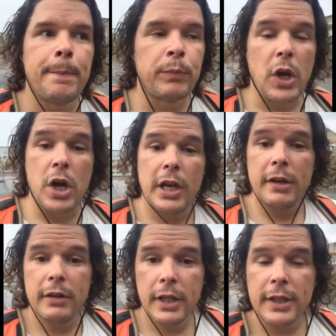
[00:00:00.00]
earlier
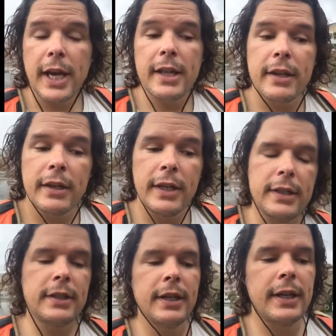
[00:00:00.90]
in the day than it
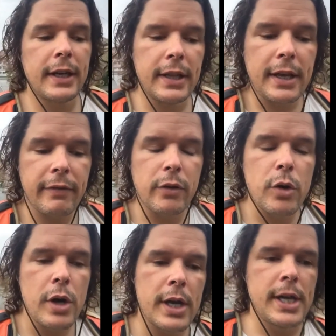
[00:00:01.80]
is, and therefore
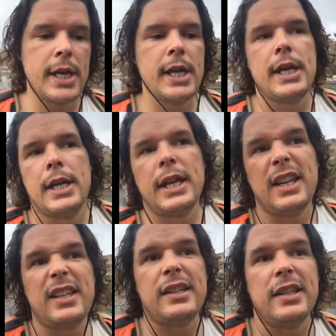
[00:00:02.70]
it
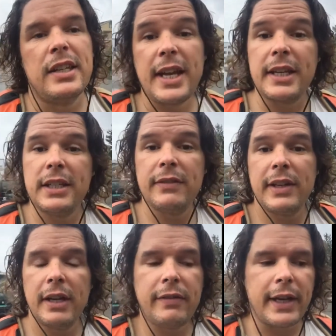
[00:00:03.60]
negatively
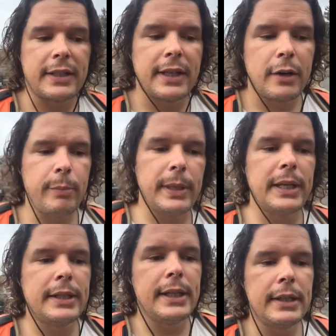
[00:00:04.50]
affects our
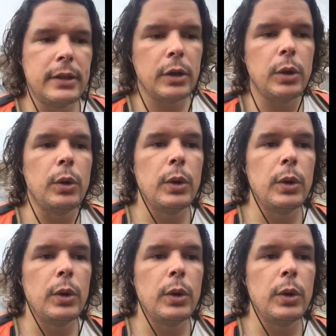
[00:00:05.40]
ability to